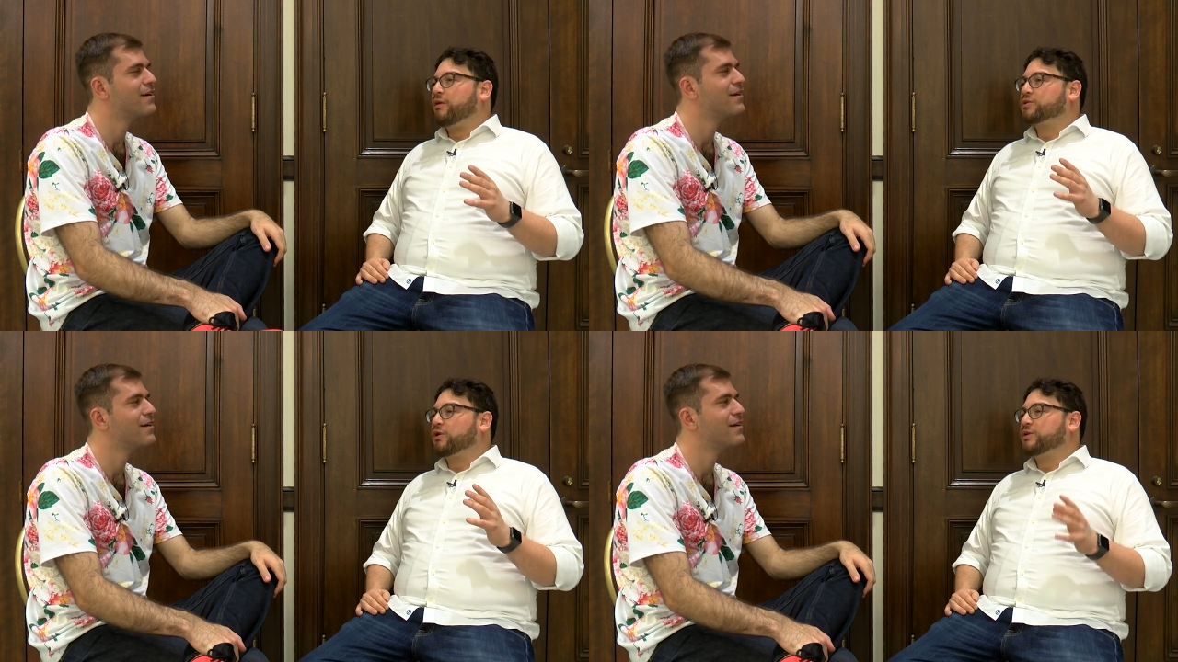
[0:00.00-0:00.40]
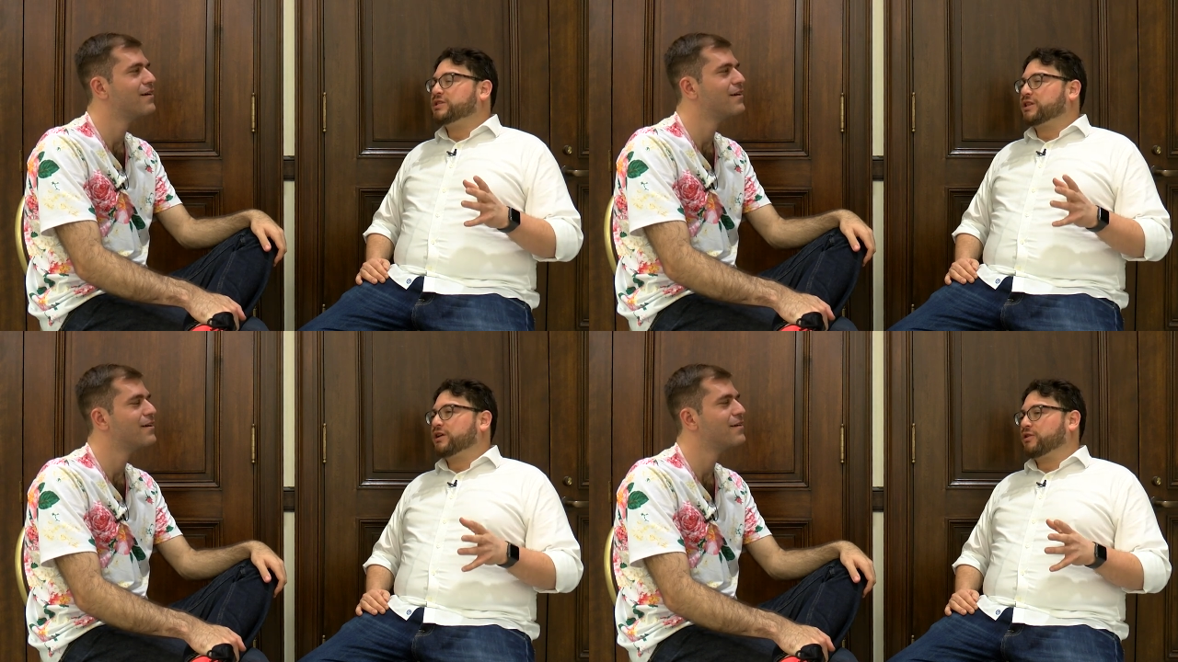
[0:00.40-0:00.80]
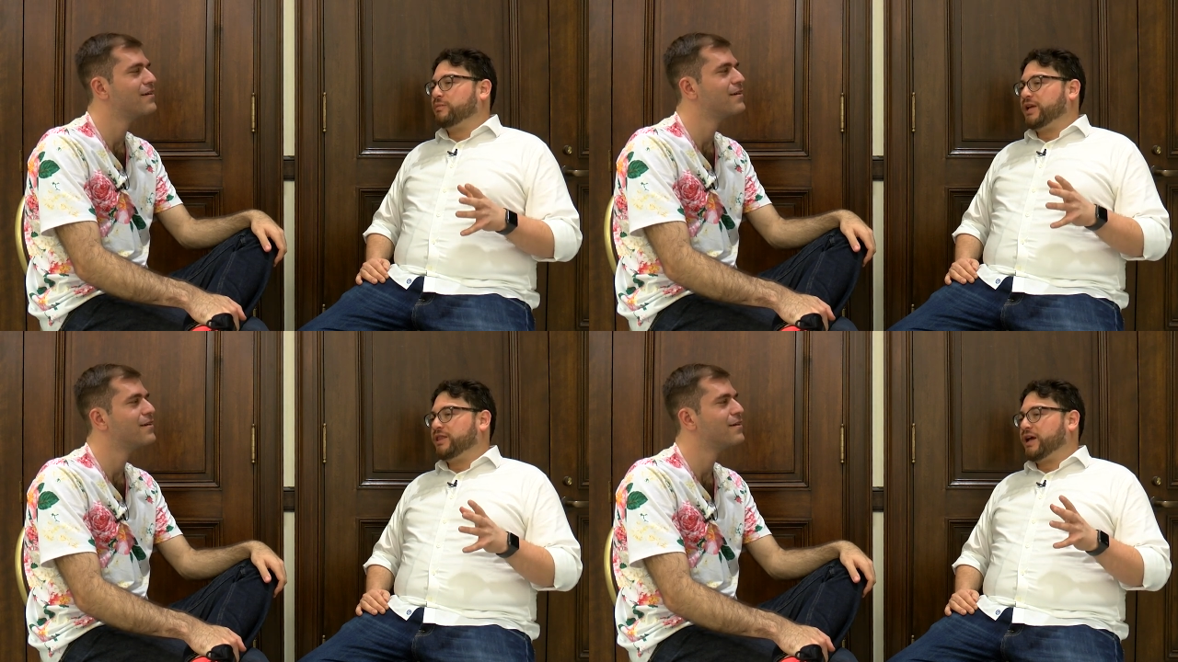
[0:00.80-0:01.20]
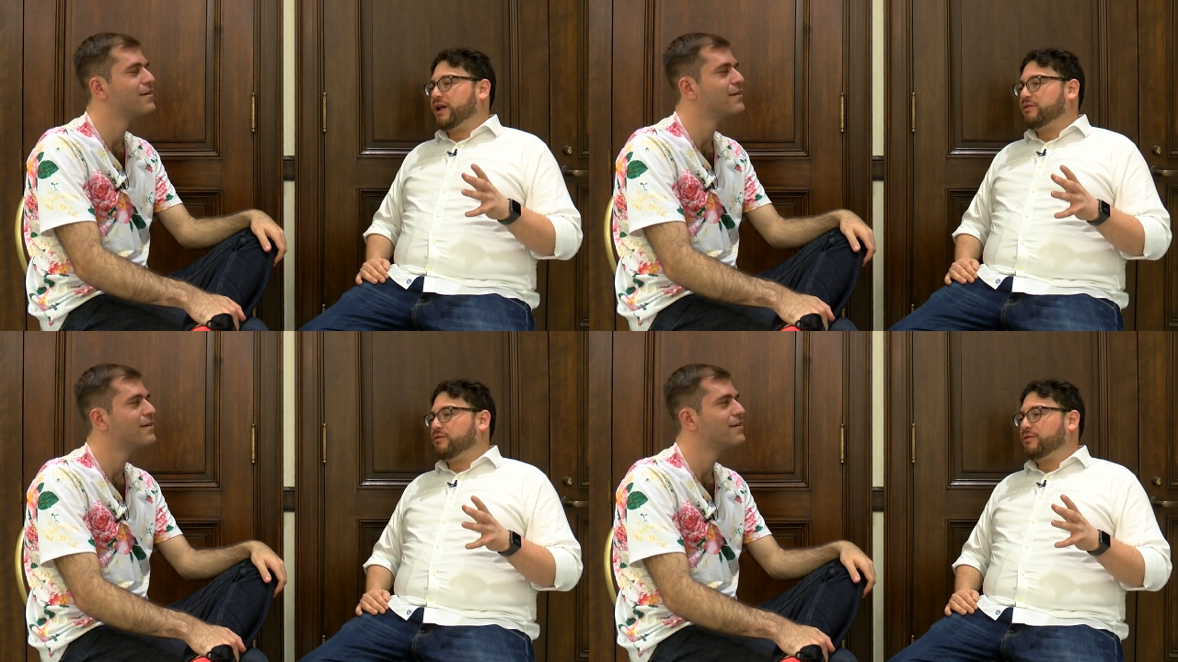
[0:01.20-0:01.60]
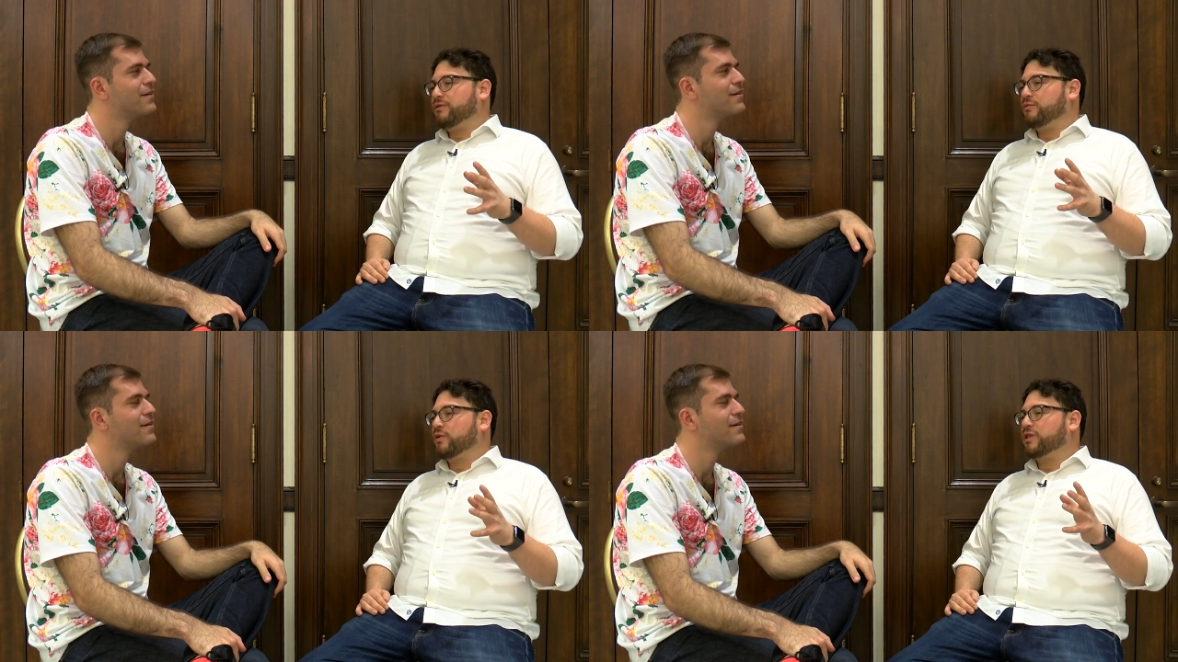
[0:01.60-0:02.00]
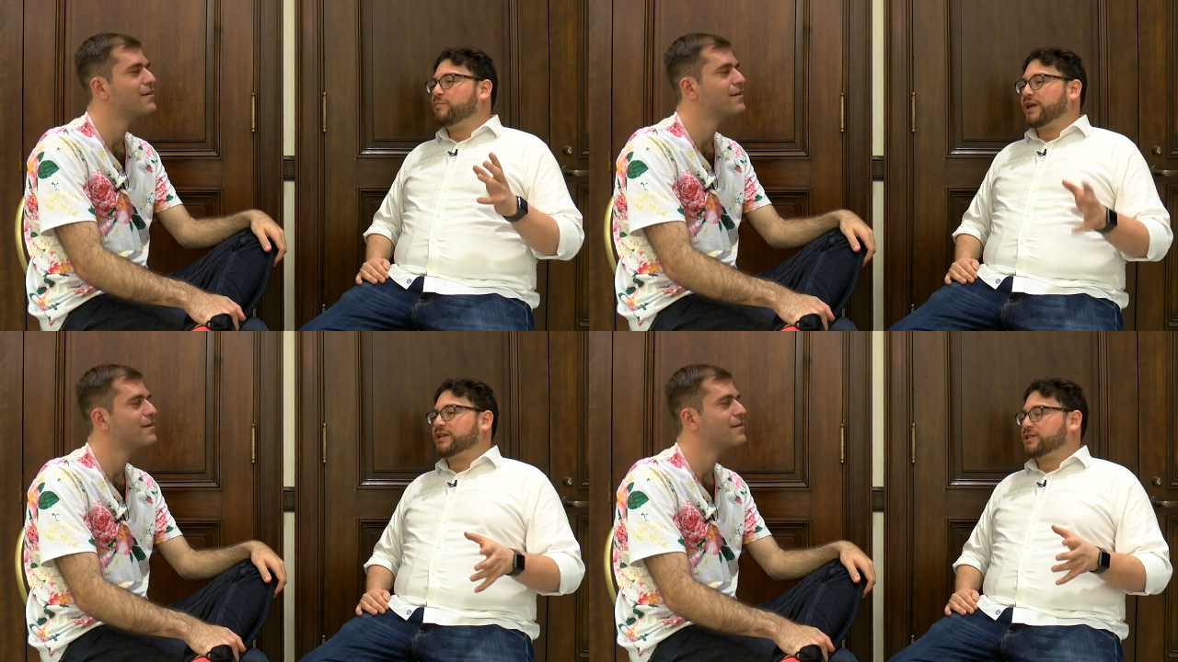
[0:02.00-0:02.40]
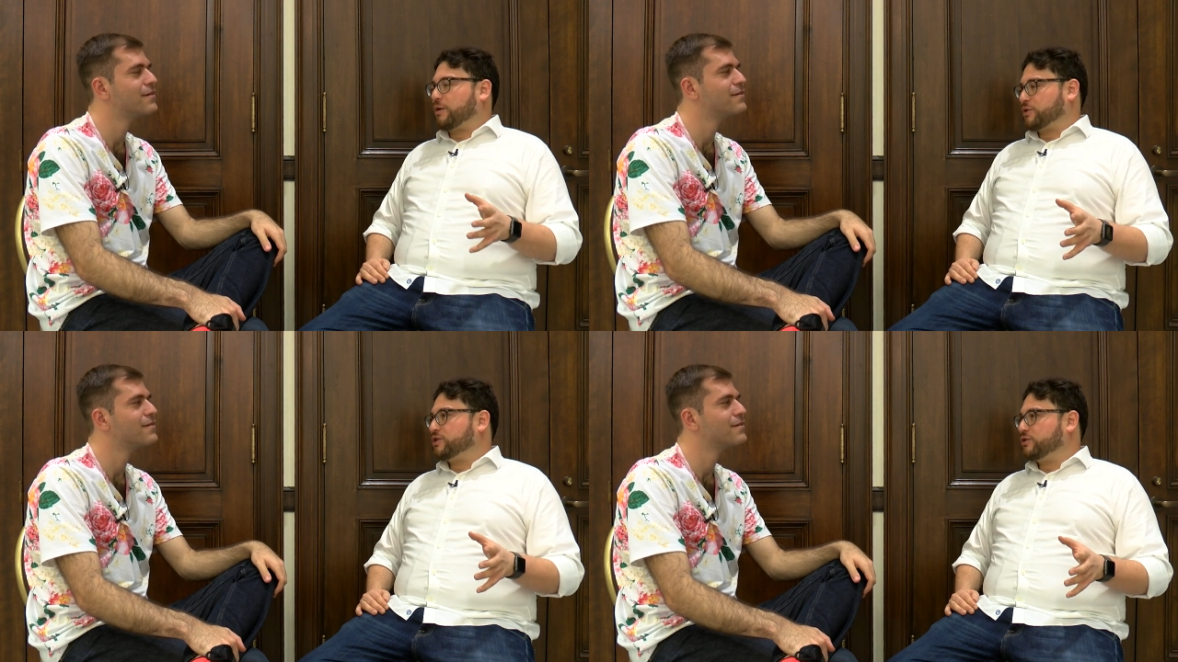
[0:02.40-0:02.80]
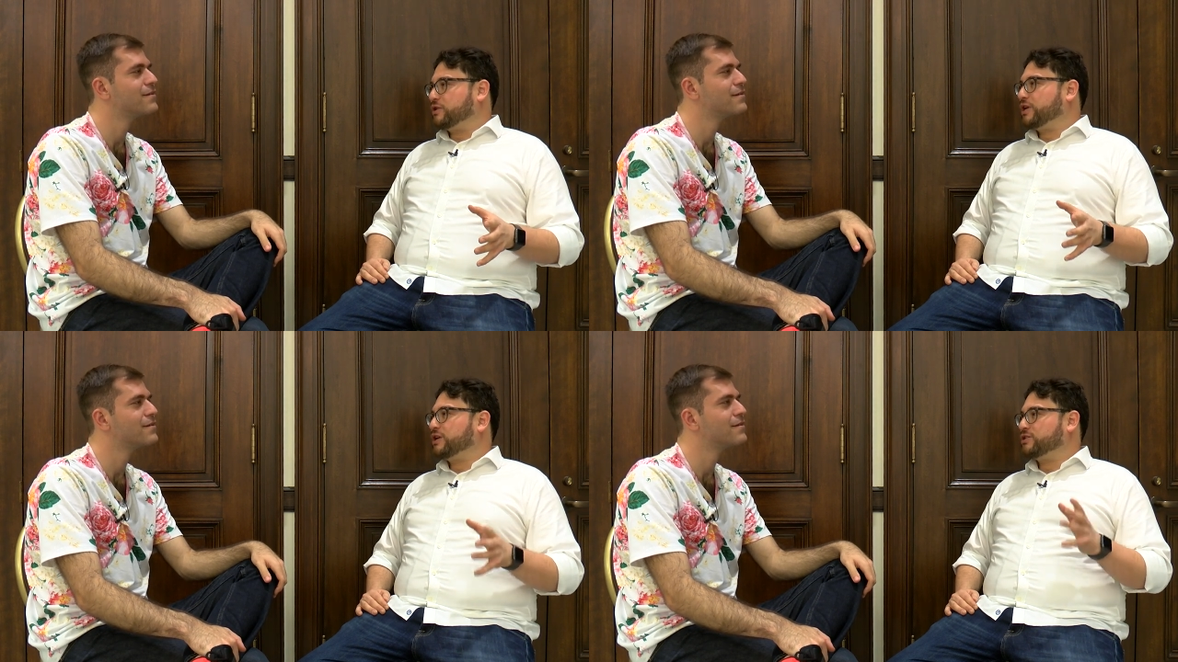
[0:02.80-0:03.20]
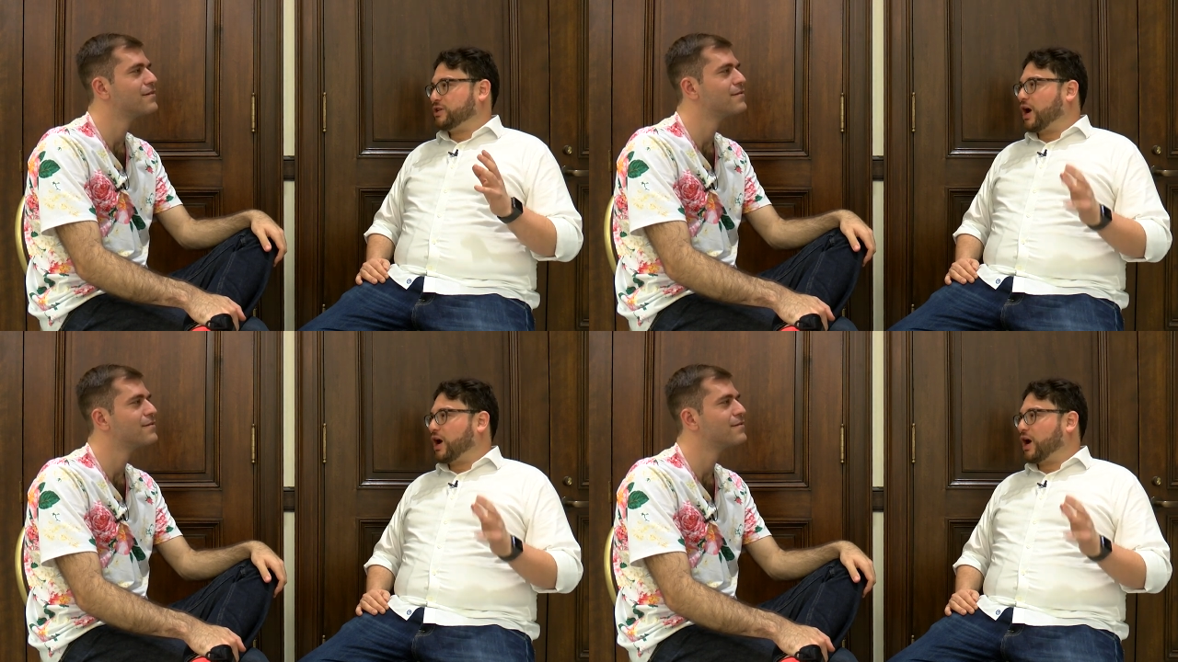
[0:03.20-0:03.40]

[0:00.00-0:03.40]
Speaker 1: it was always clear to me that one of the biggest opportunities in